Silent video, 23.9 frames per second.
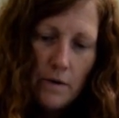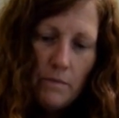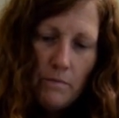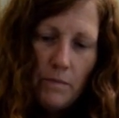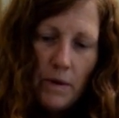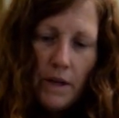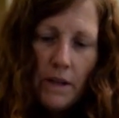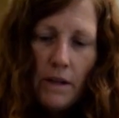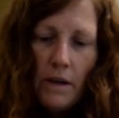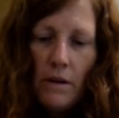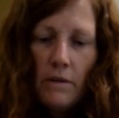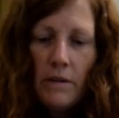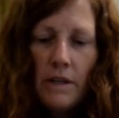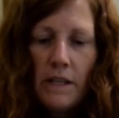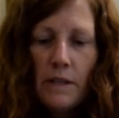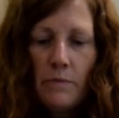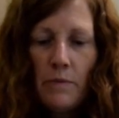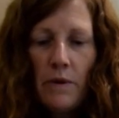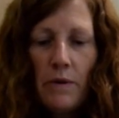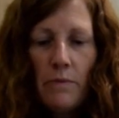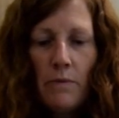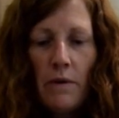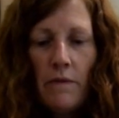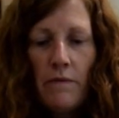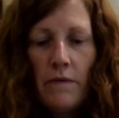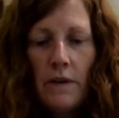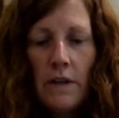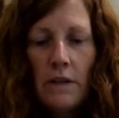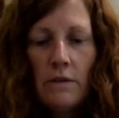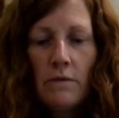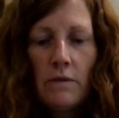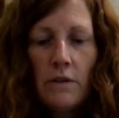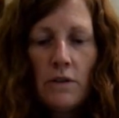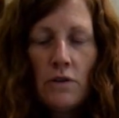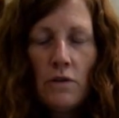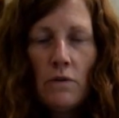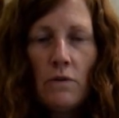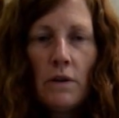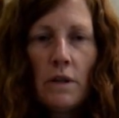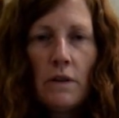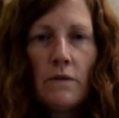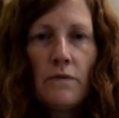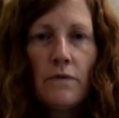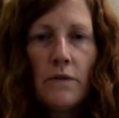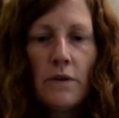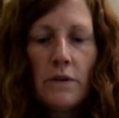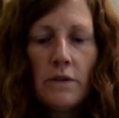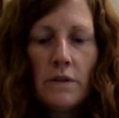by the Holy Spirit. We're filled with joy. The
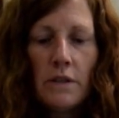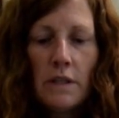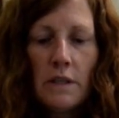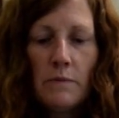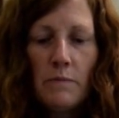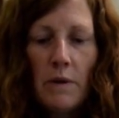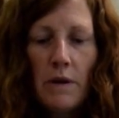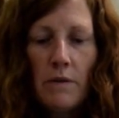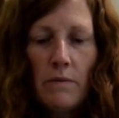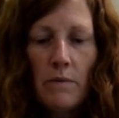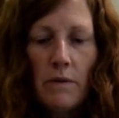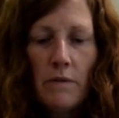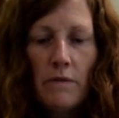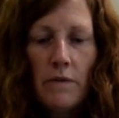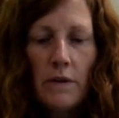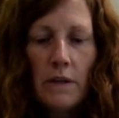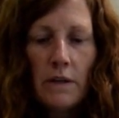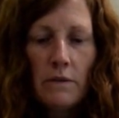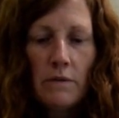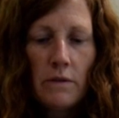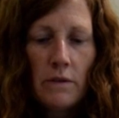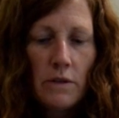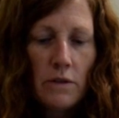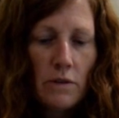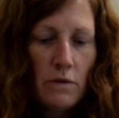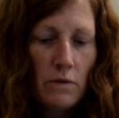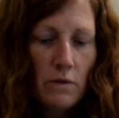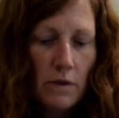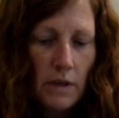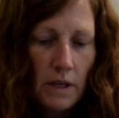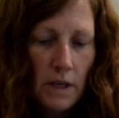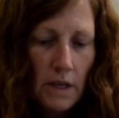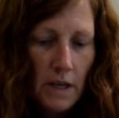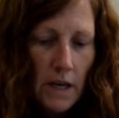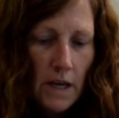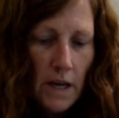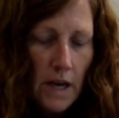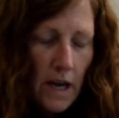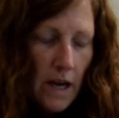fruit of the Spirit, we're filled with joy.